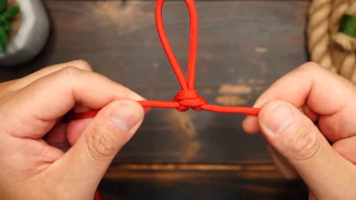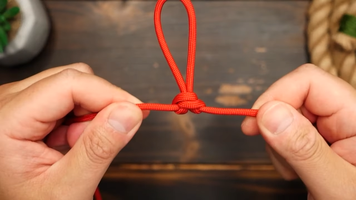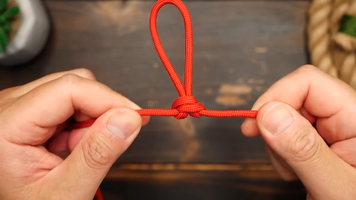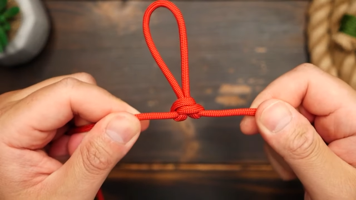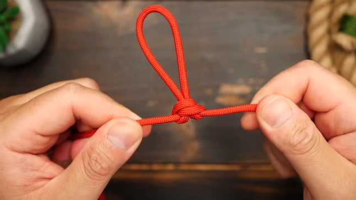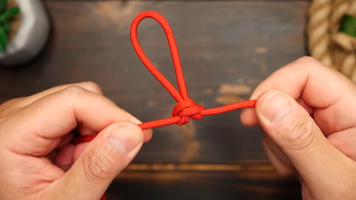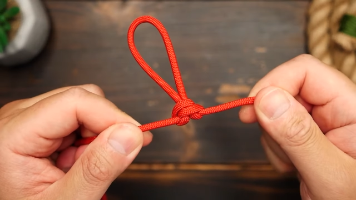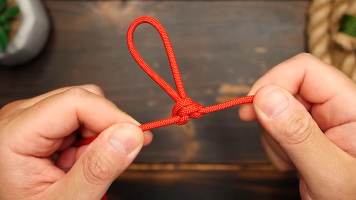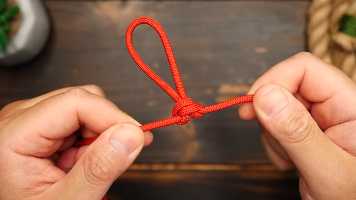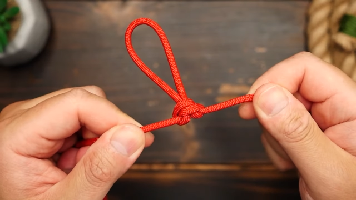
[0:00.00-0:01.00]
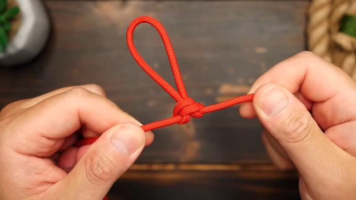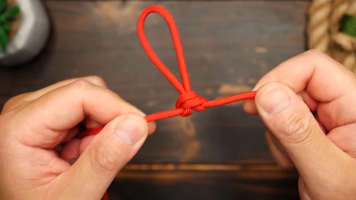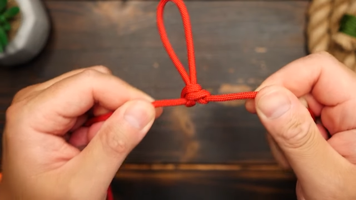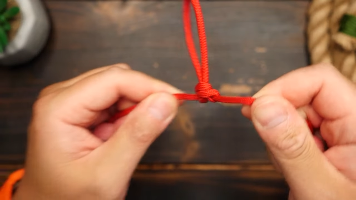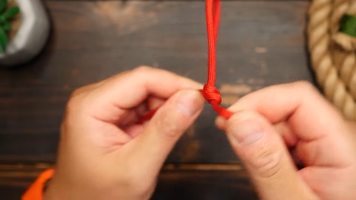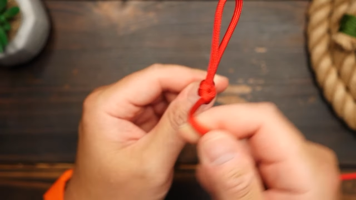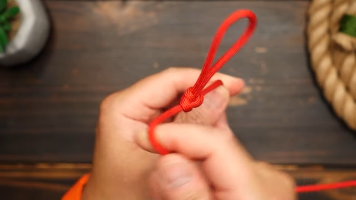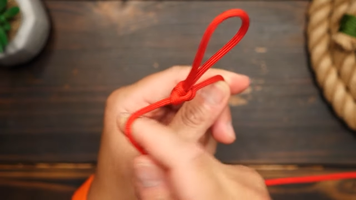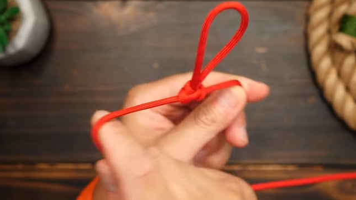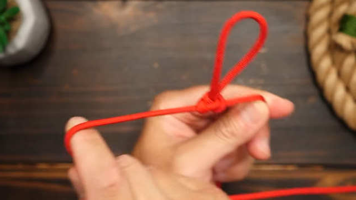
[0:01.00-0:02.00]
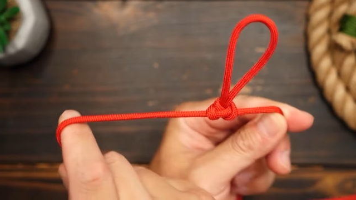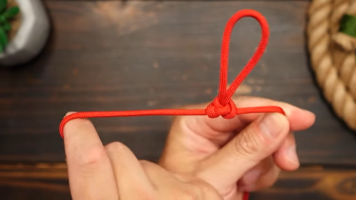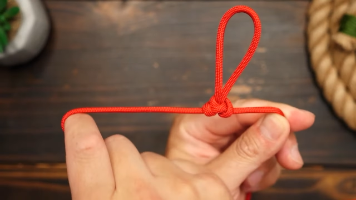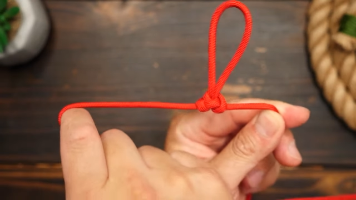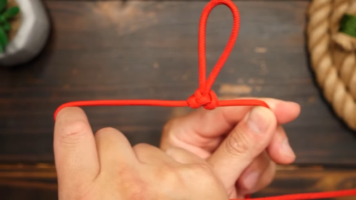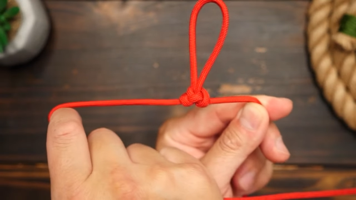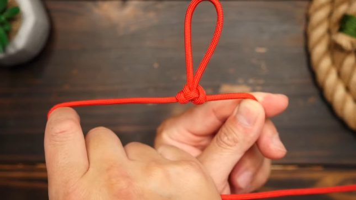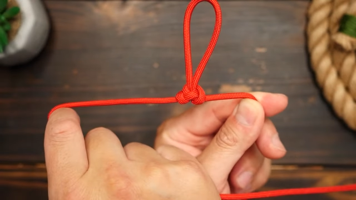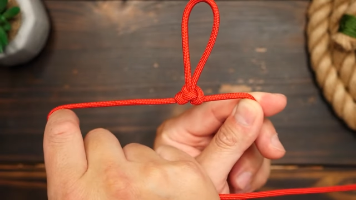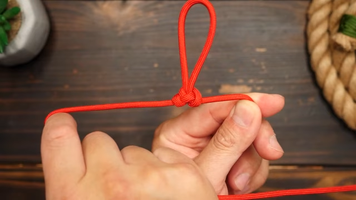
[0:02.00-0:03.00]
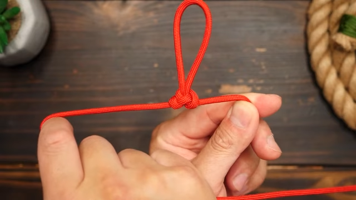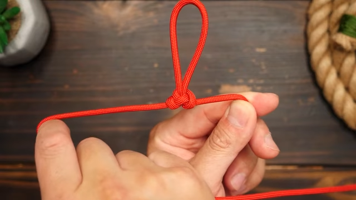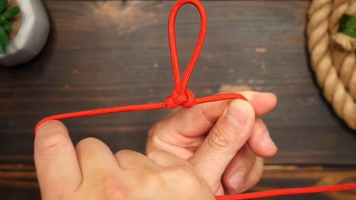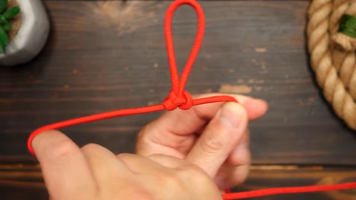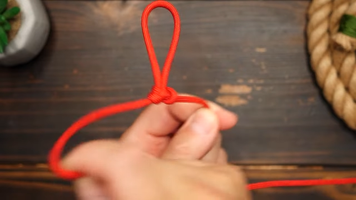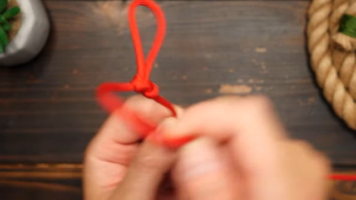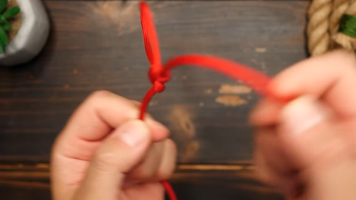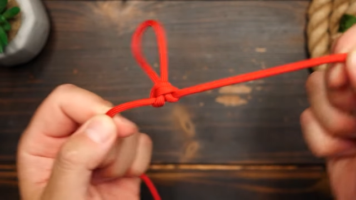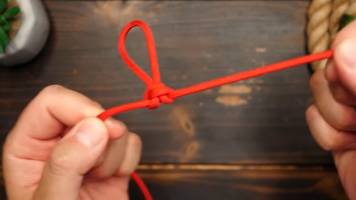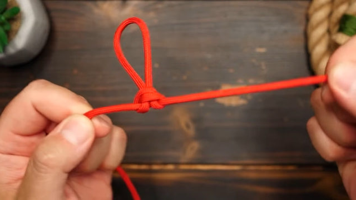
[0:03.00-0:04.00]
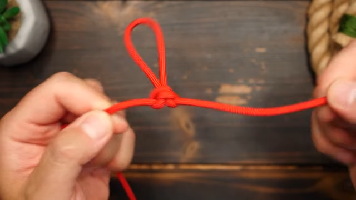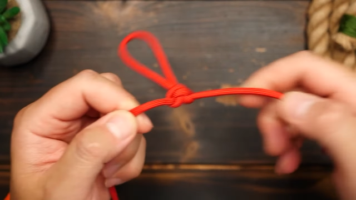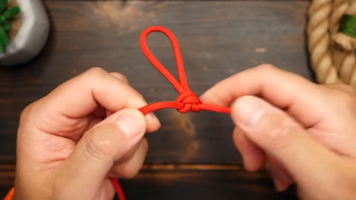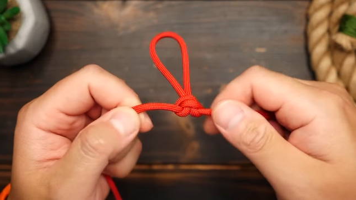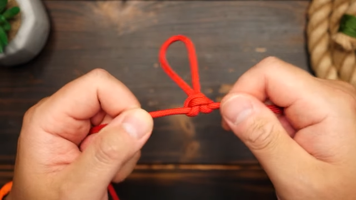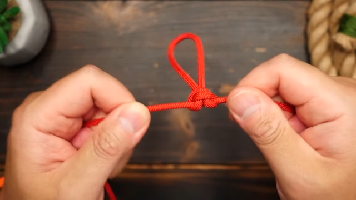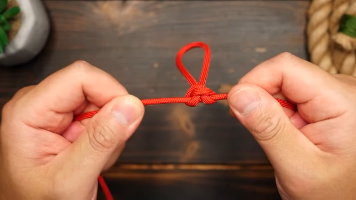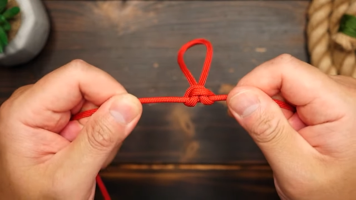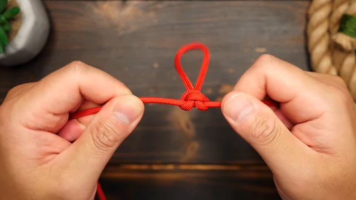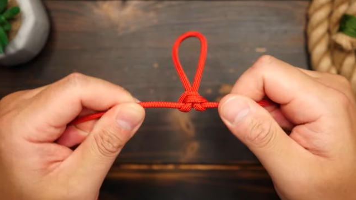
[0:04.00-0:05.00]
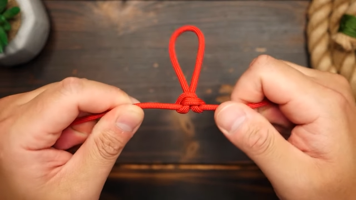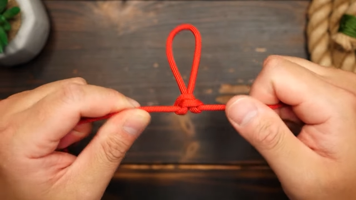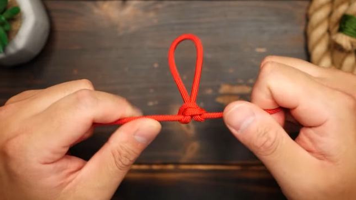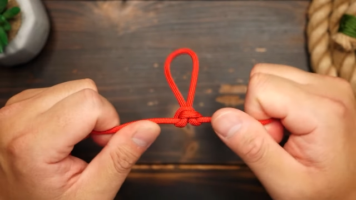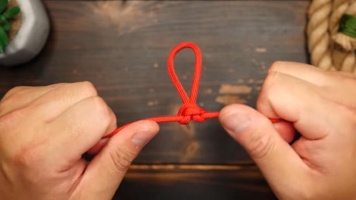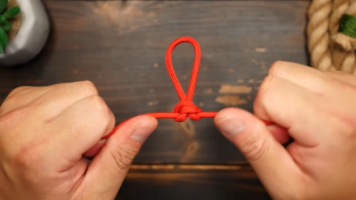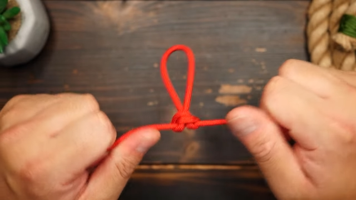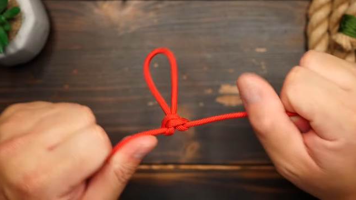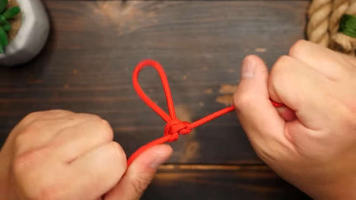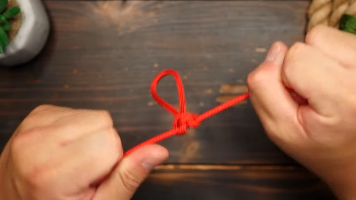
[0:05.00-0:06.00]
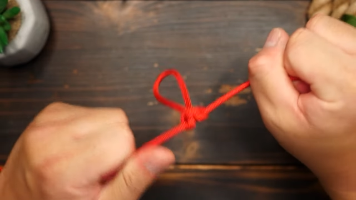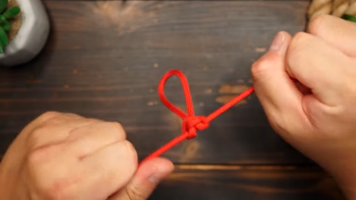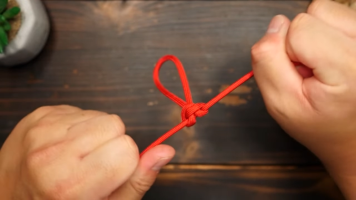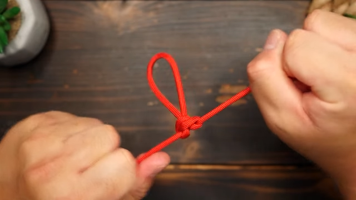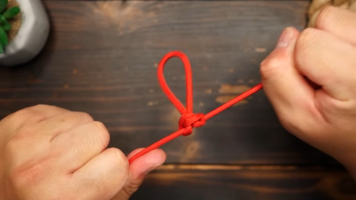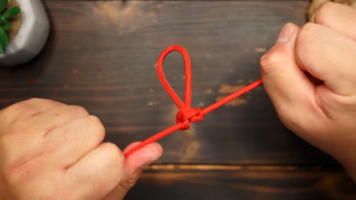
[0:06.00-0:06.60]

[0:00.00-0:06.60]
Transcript: [unreadable: no face in view]